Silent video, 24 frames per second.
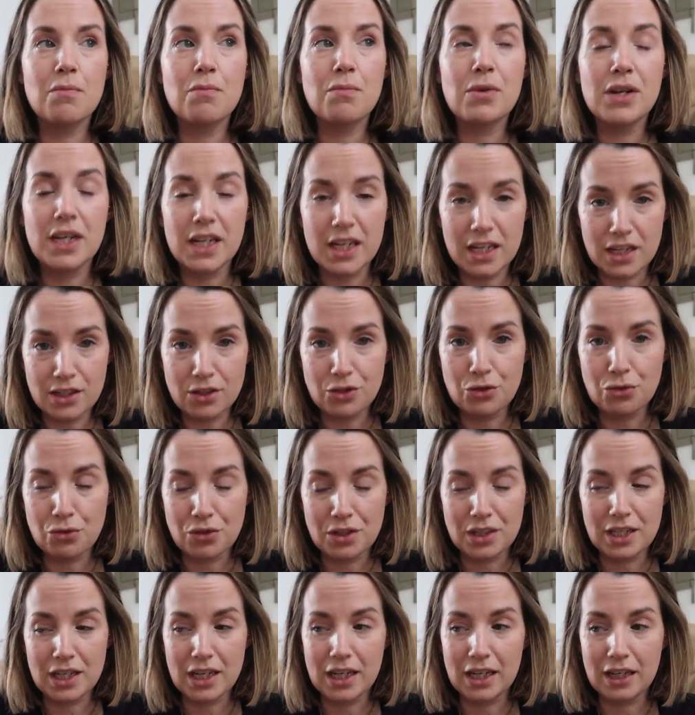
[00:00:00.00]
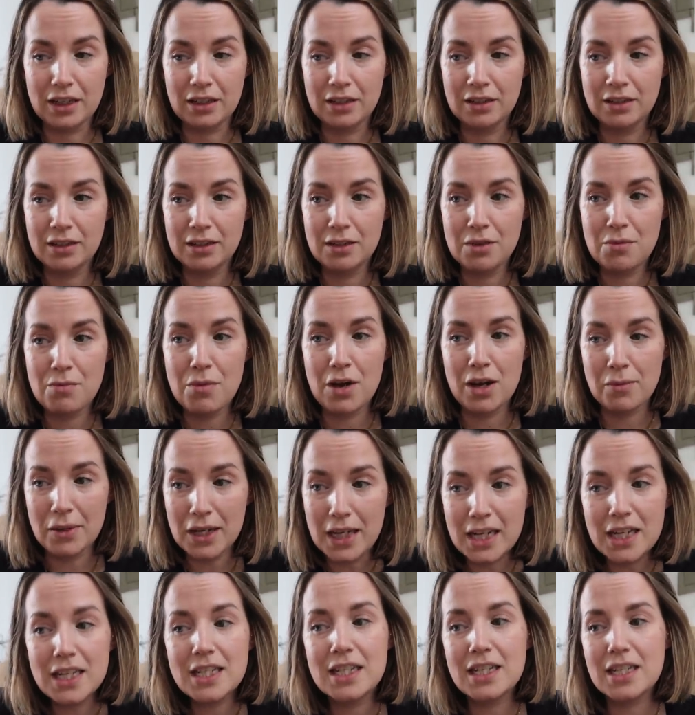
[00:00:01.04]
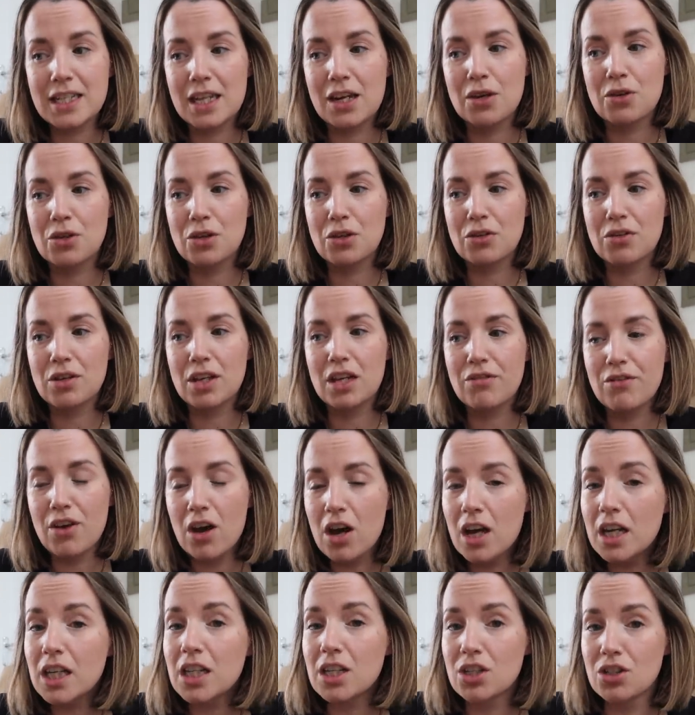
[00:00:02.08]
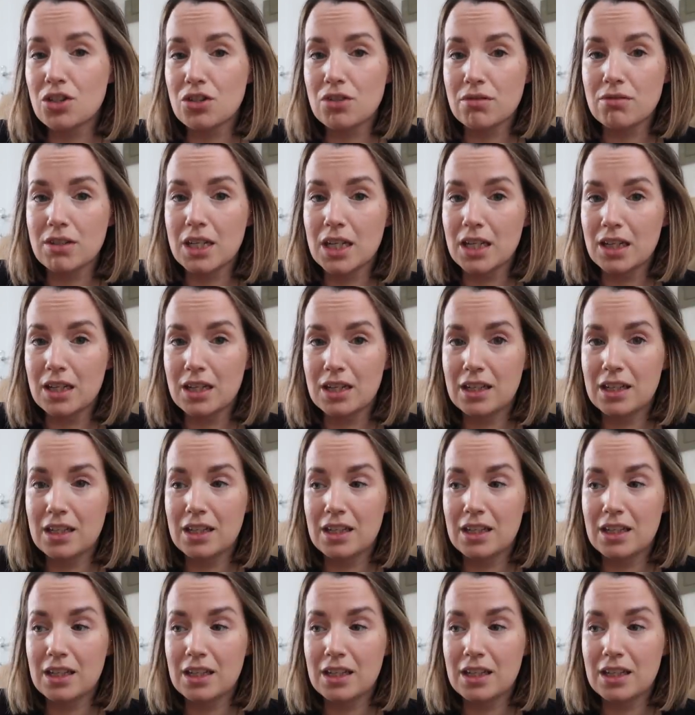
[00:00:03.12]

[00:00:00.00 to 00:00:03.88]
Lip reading: but it is daunting. But I'm here to tell you that if I can do it,